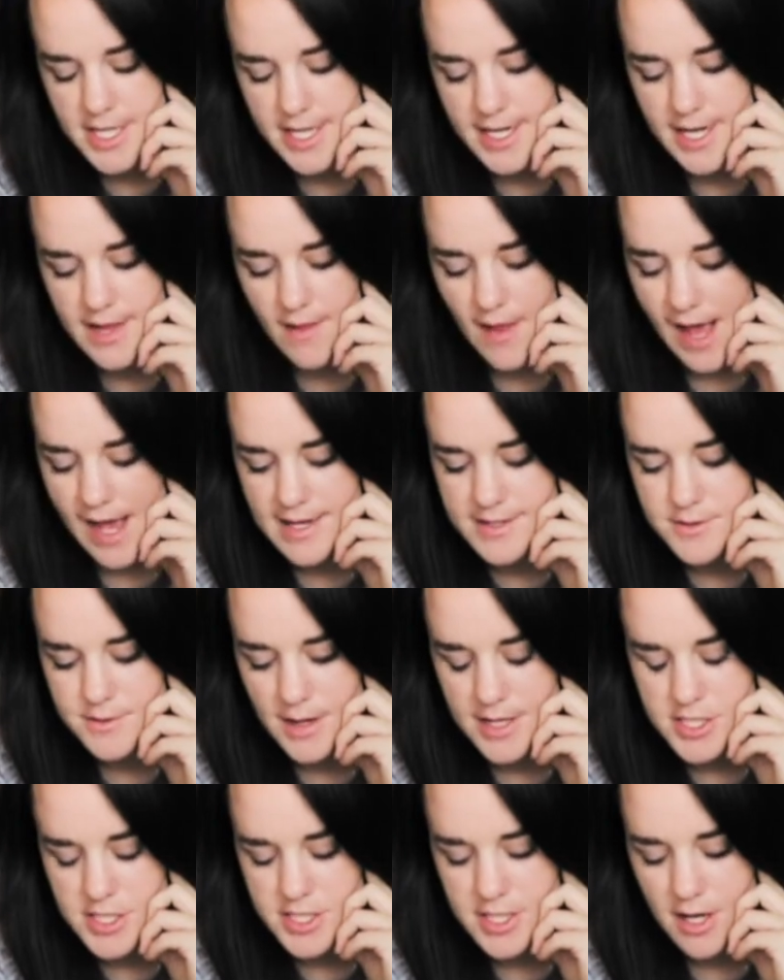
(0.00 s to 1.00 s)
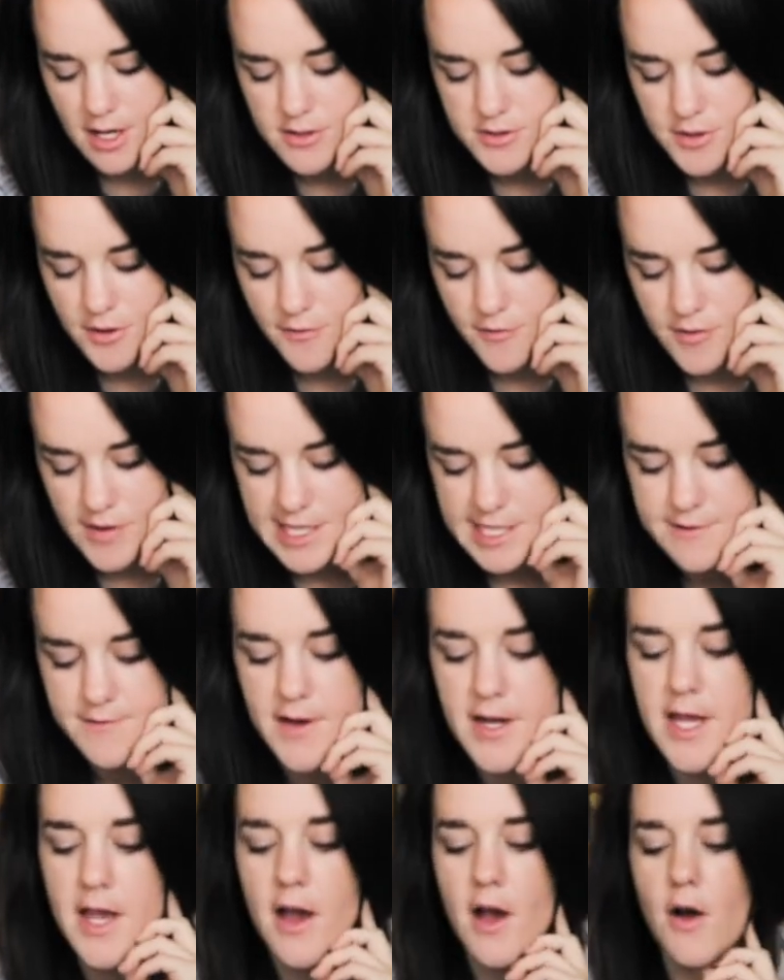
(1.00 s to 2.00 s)
and last question I'll do for this
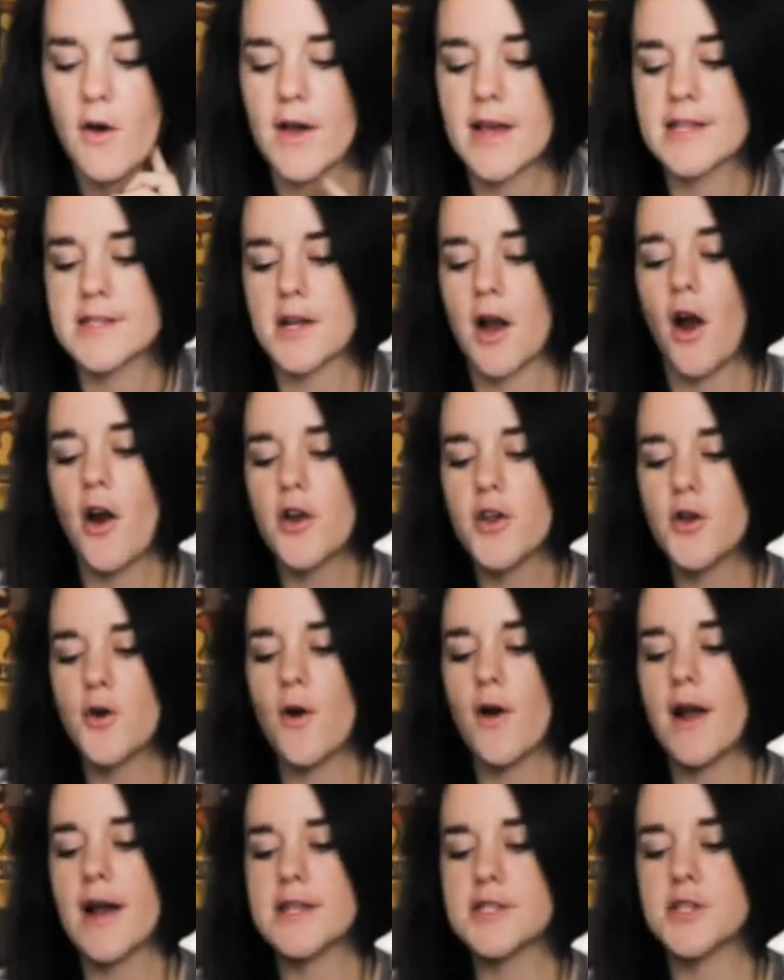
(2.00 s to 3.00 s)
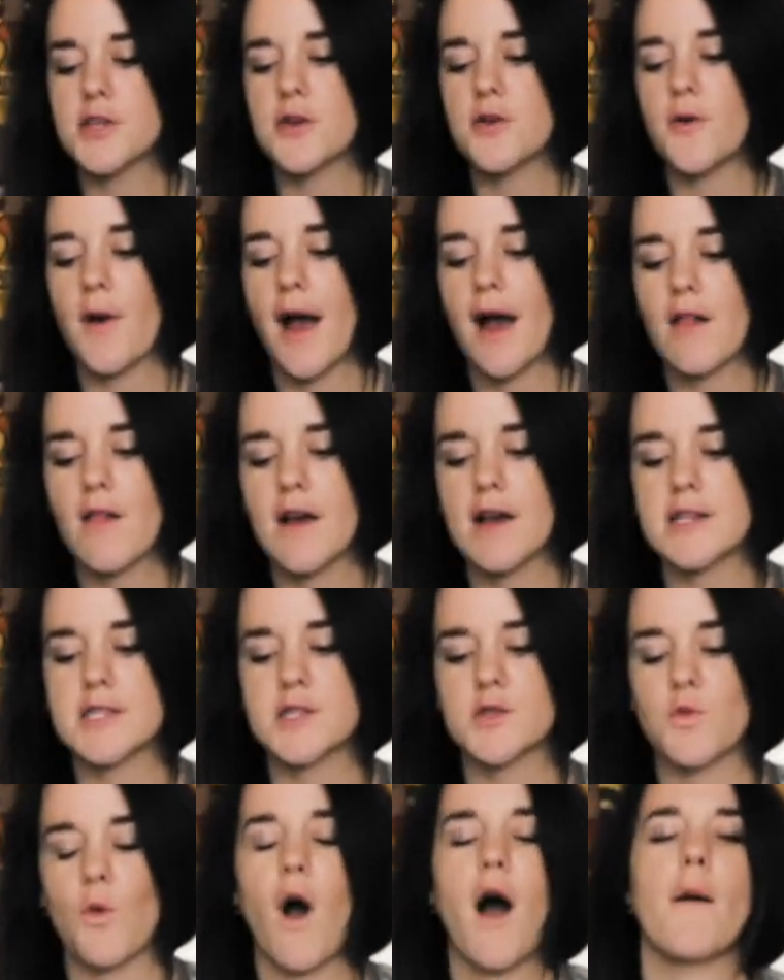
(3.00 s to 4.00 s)
video is, are you going to
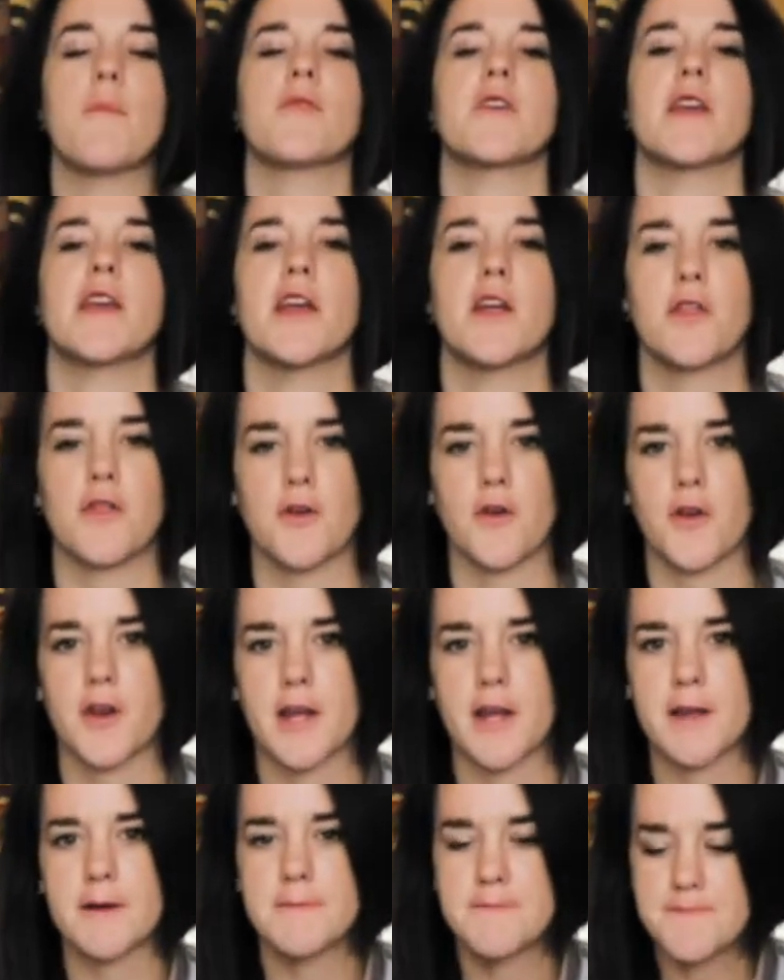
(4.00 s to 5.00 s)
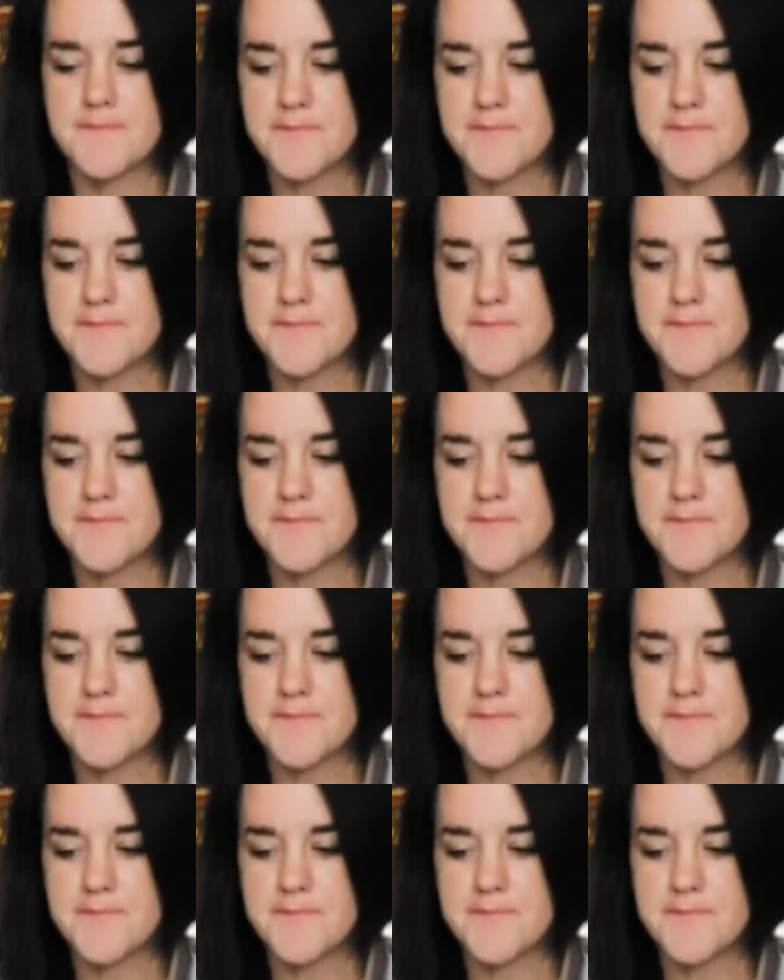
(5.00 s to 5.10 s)
LS swap the E30?